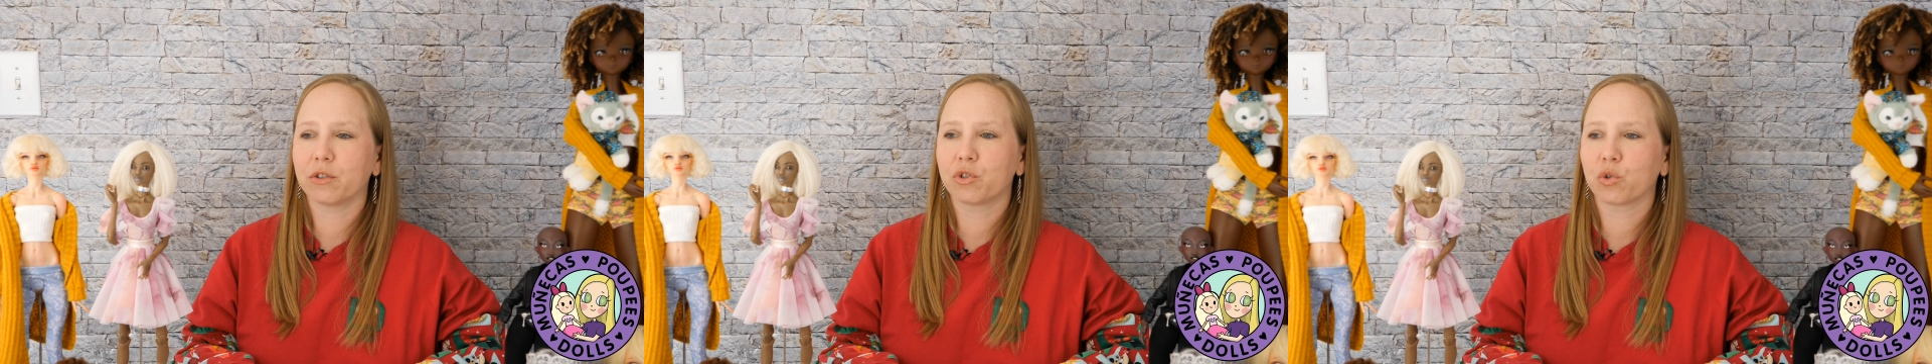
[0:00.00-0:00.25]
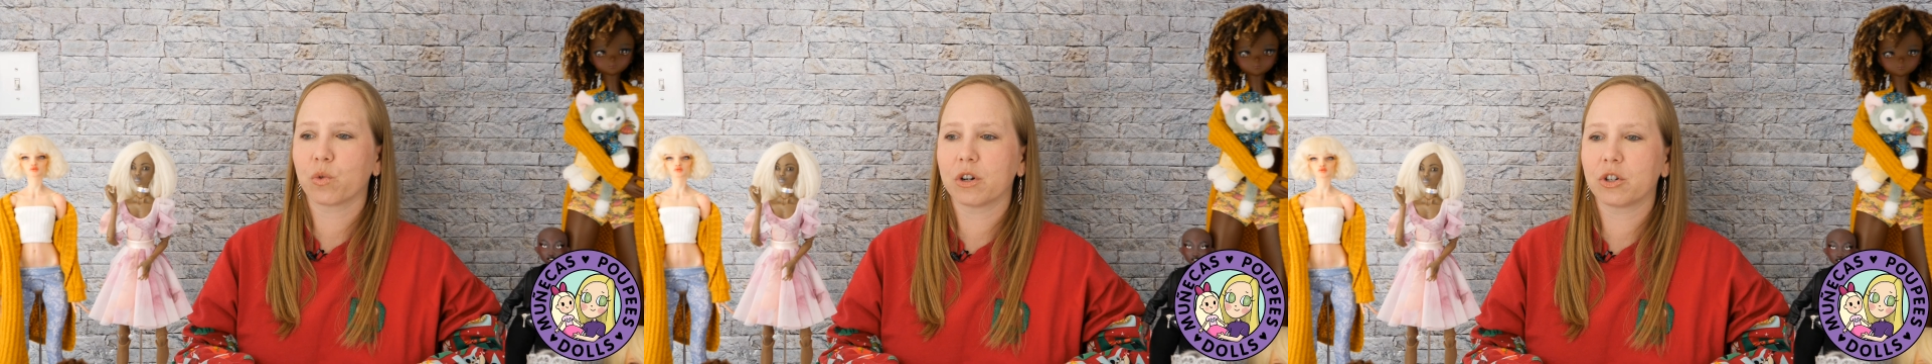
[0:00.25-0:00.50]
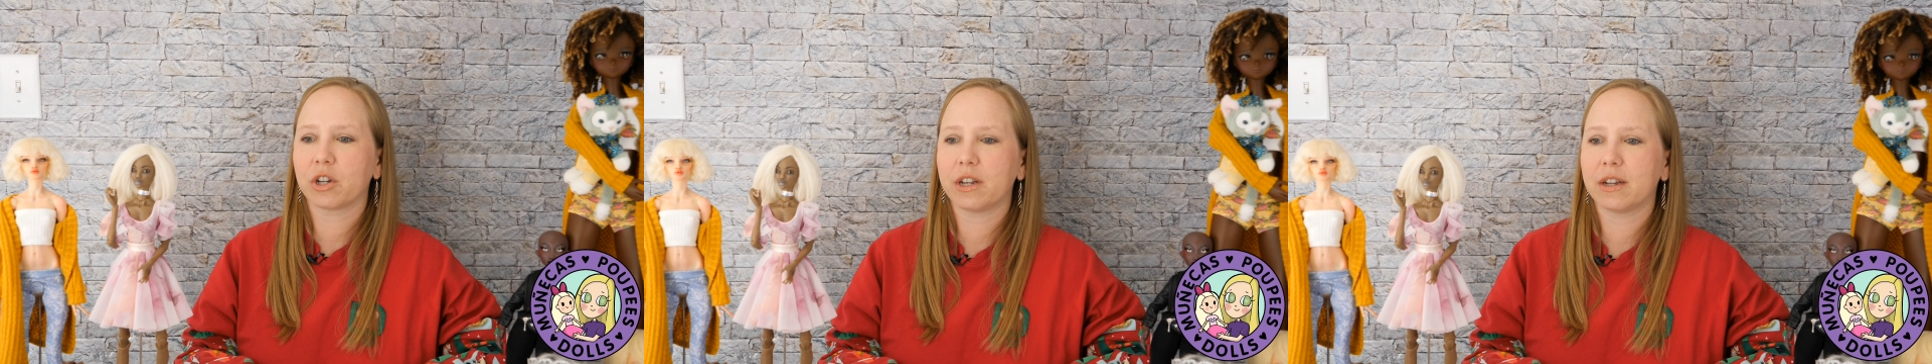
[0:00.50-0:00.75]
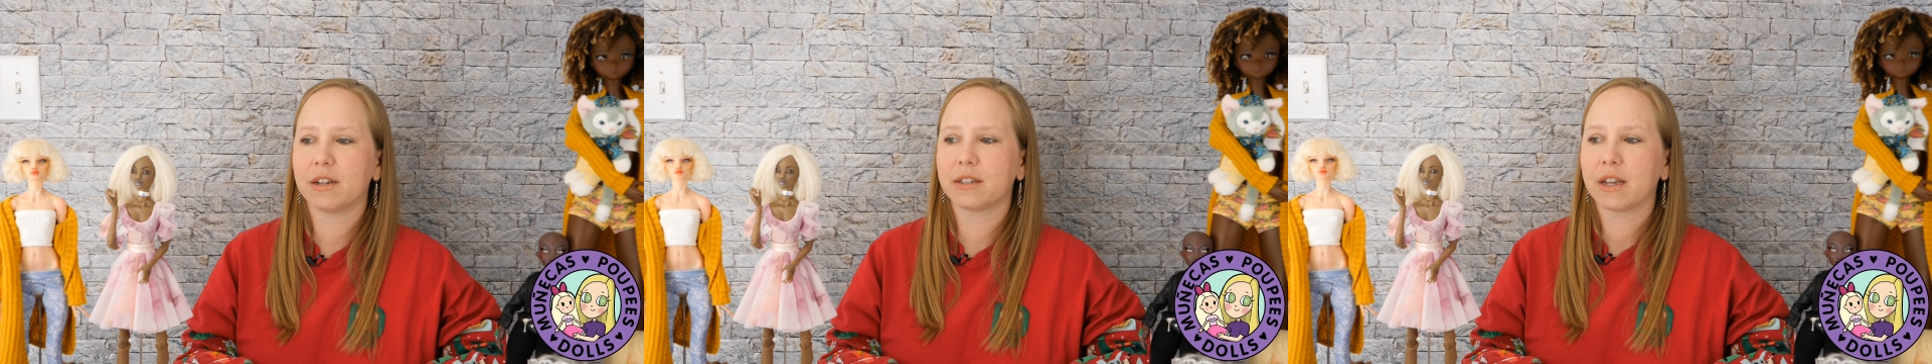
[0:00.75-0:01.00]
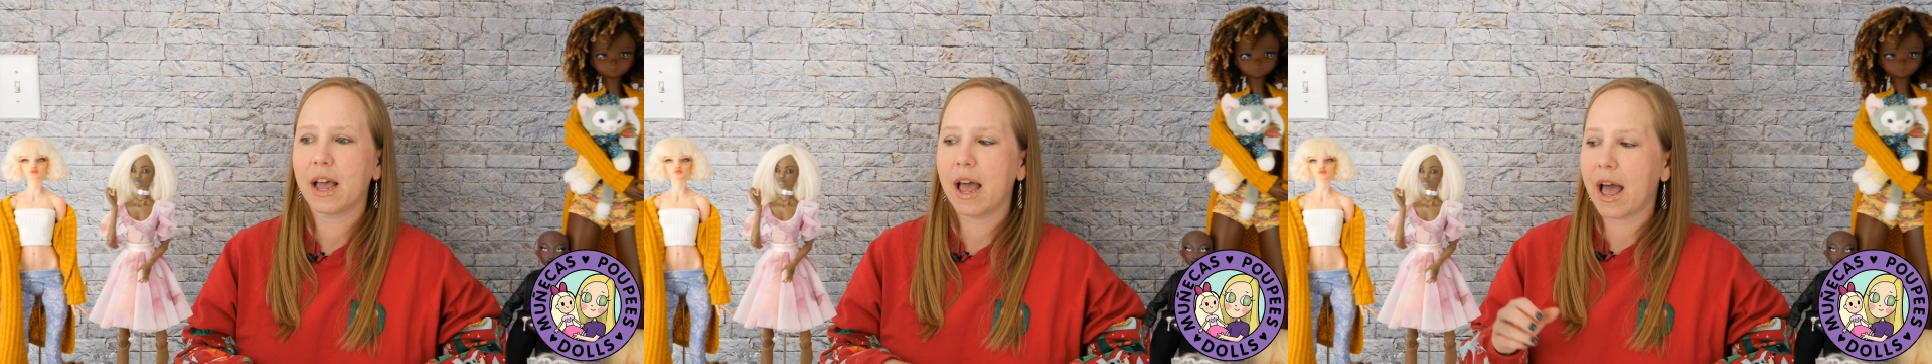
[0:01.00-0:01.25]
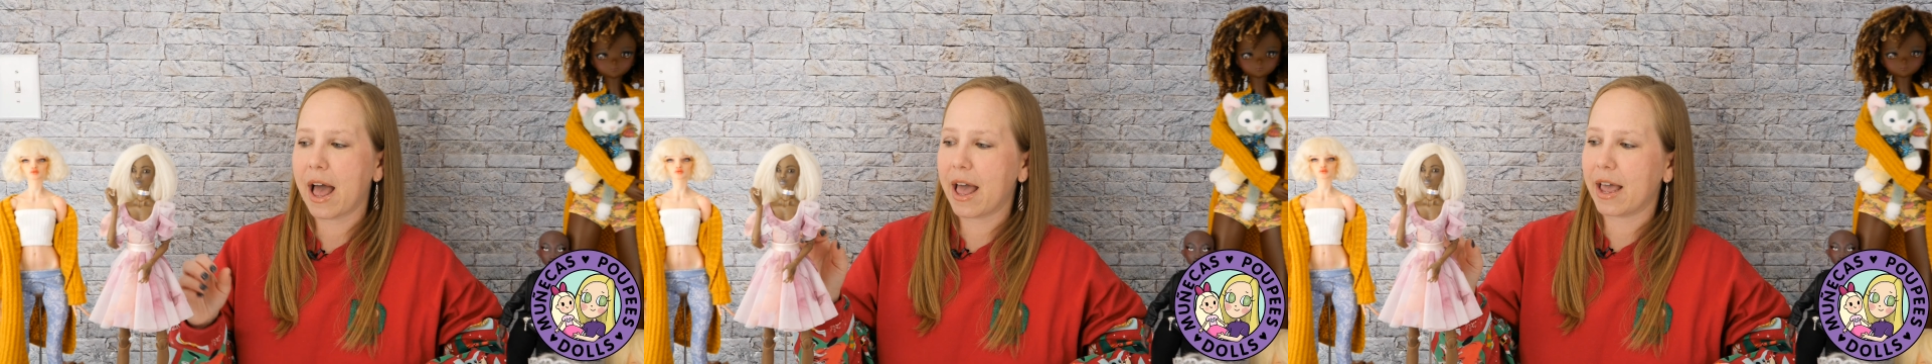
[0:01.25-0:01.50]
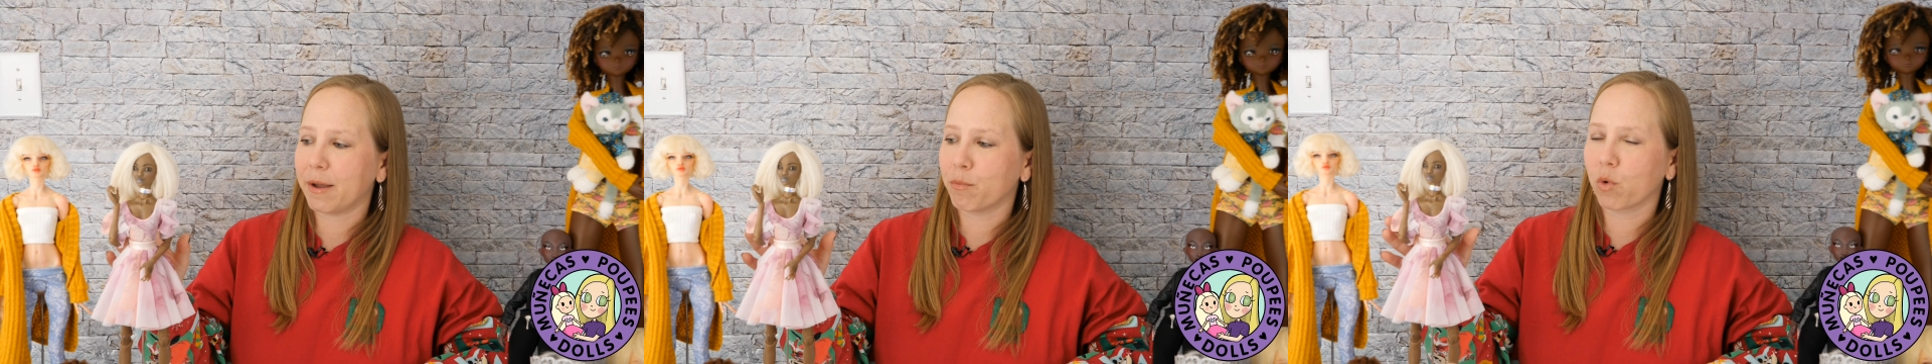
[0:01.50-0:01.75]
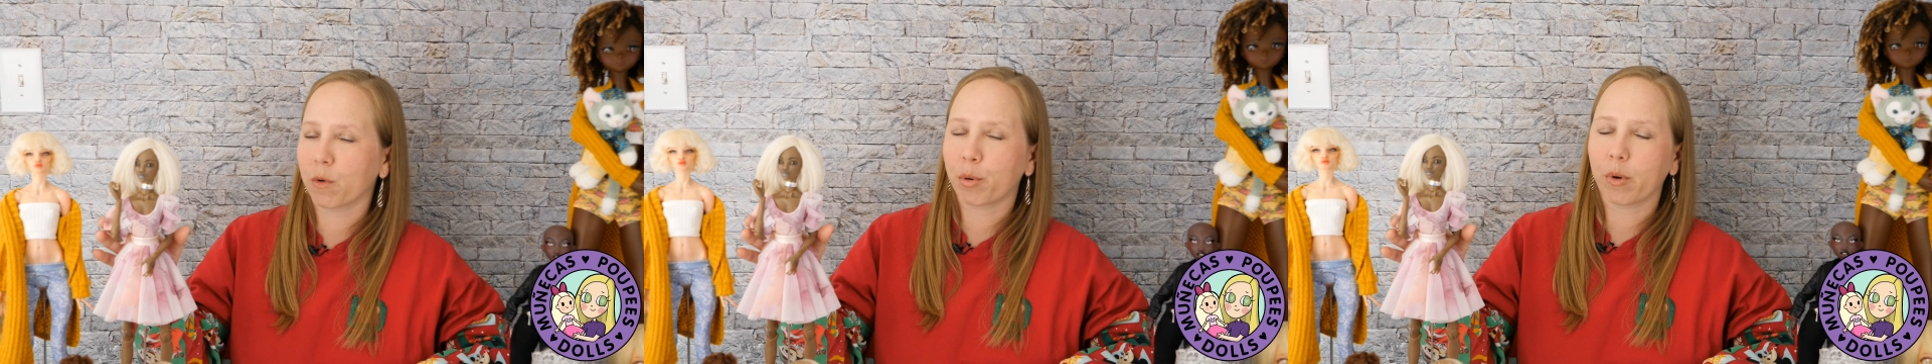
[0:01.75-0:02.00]
Now, George is a
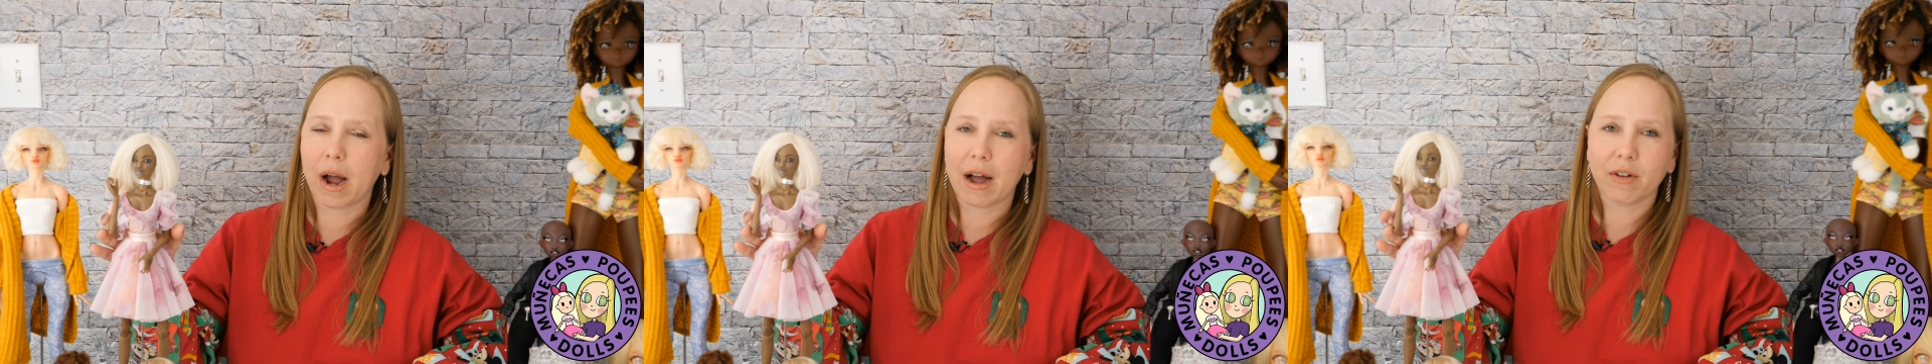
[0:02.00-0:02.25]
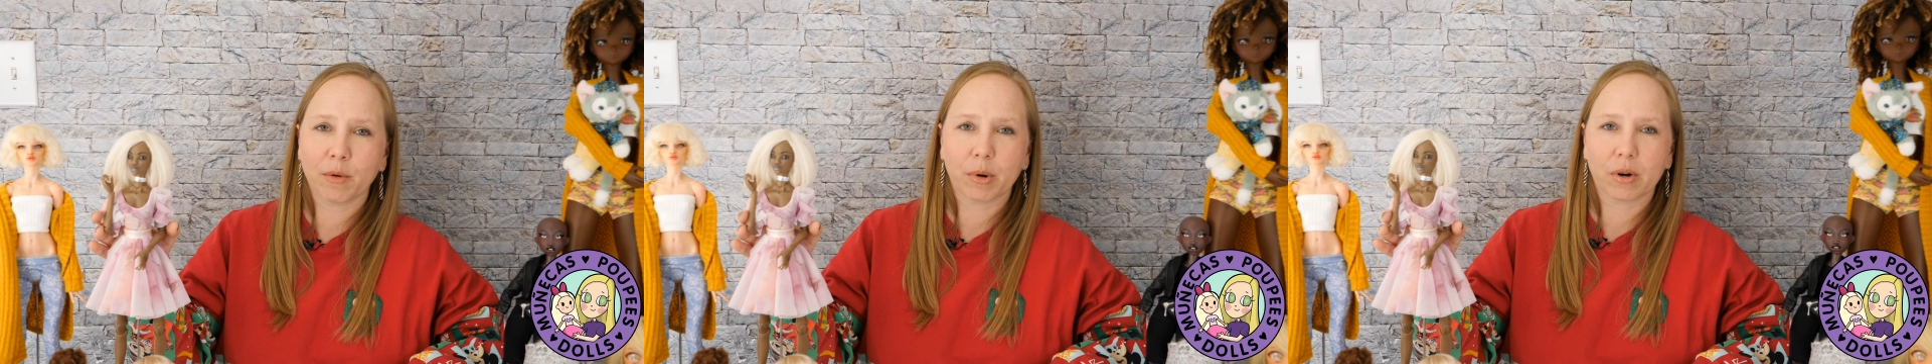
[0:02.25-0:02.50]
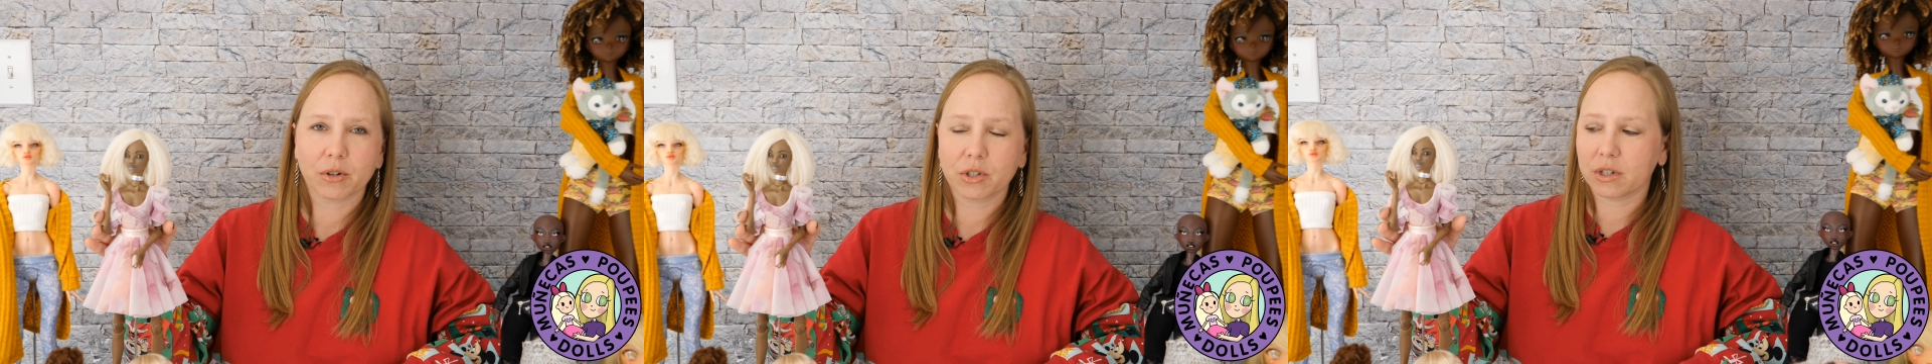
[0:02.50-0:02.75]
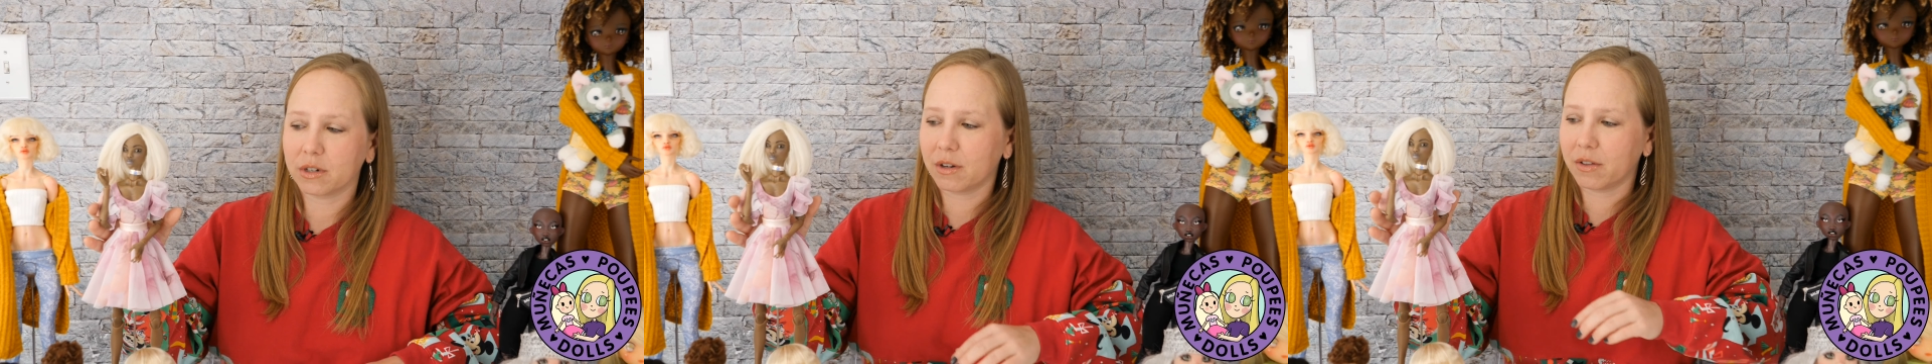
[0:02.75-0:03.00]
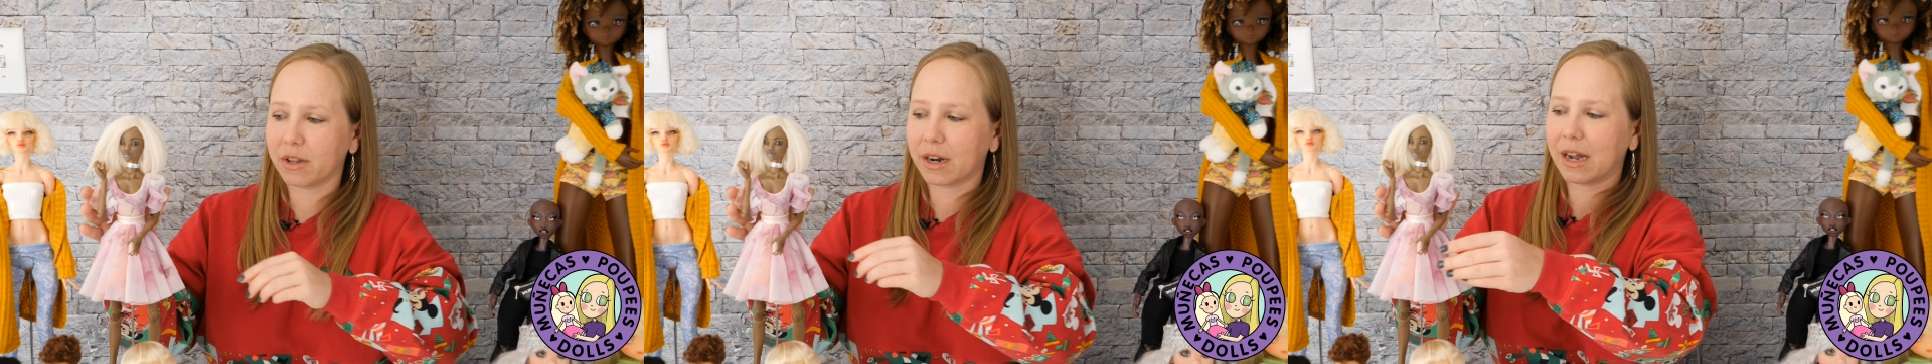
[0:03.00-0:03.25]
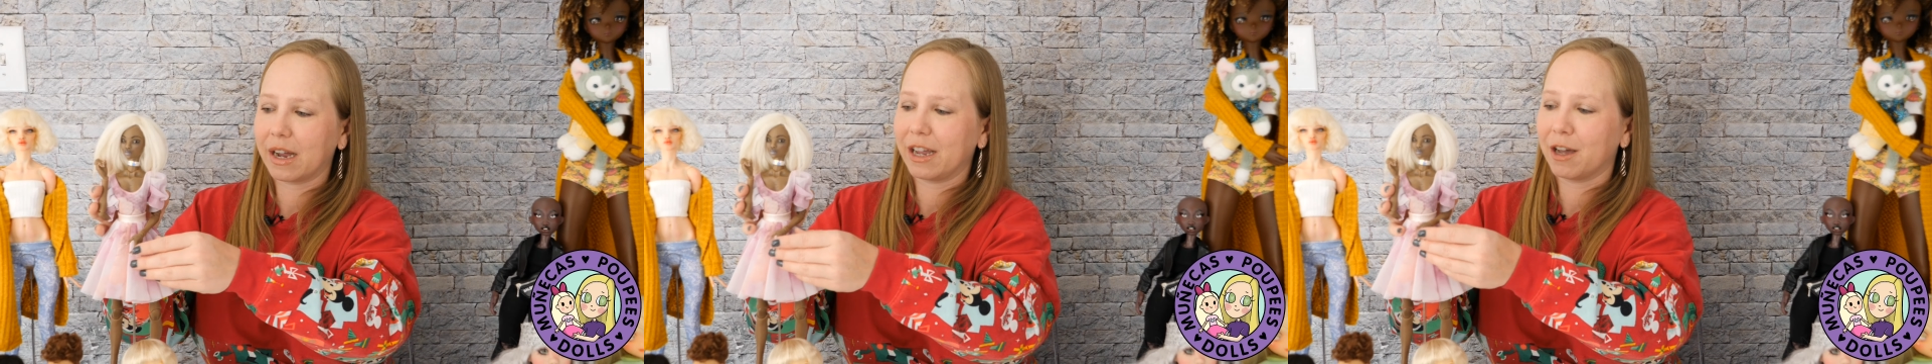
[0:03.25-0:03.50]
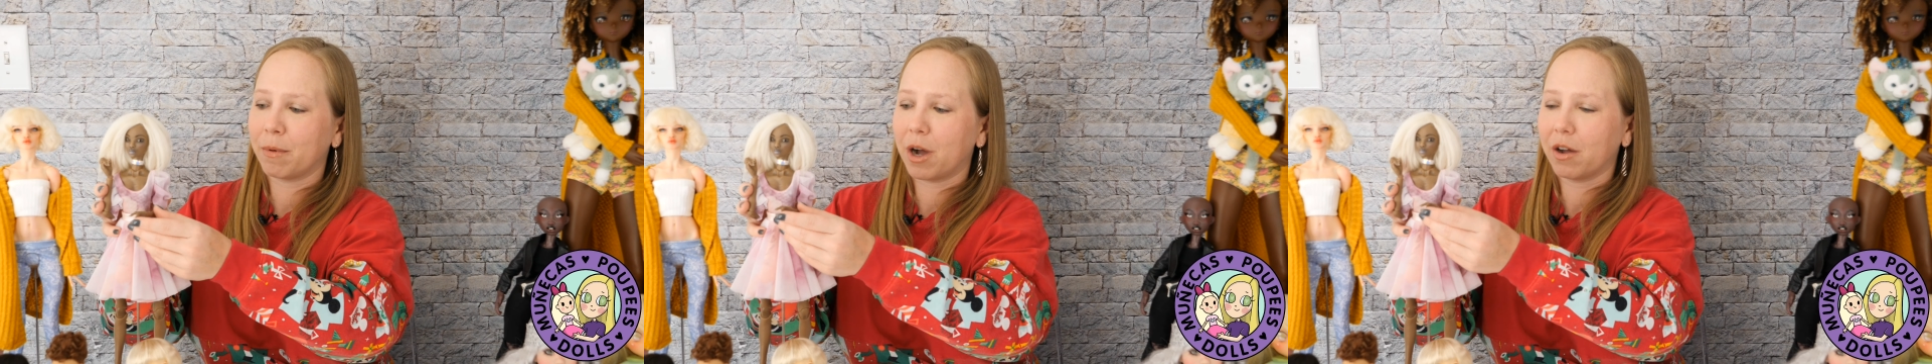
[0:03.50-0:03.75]
more private person than I am.